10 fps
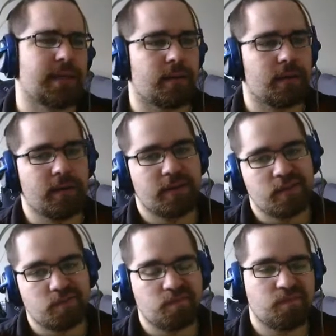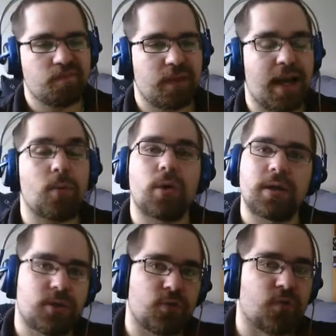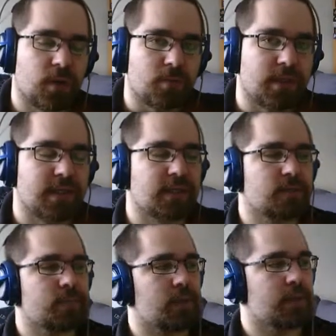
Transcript: and I want to do fun plays.